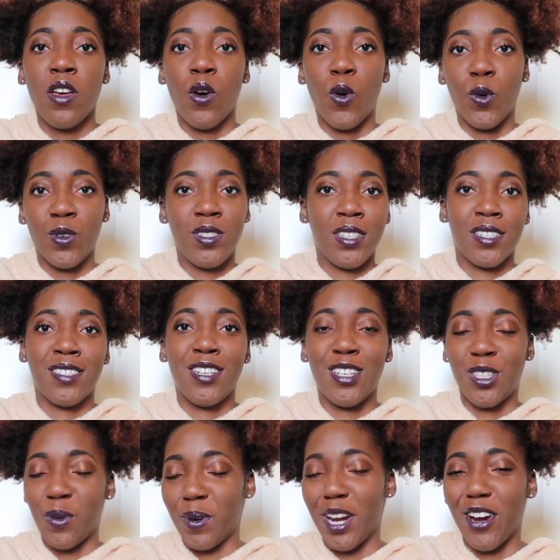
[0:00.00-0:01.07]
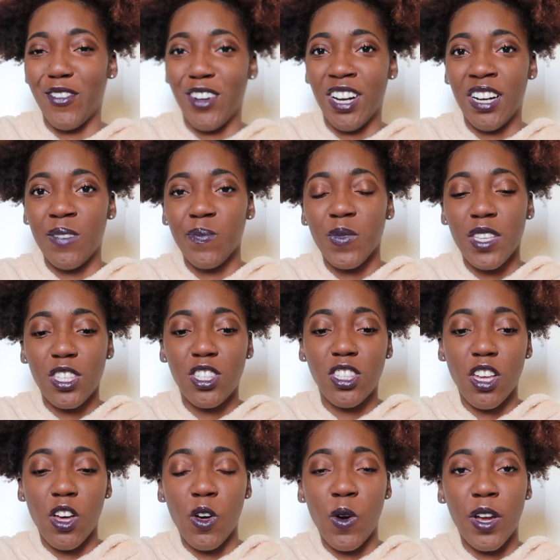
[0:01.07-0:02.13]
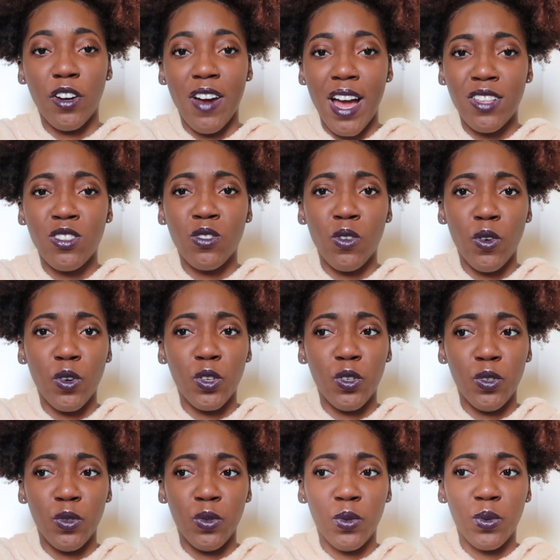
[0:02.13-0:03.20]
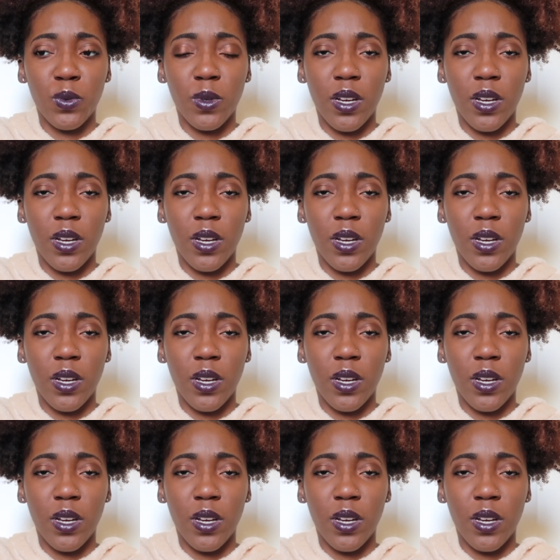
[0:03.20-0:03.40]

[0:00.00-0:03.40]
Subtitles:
or 6 years or whatever. So in grad school you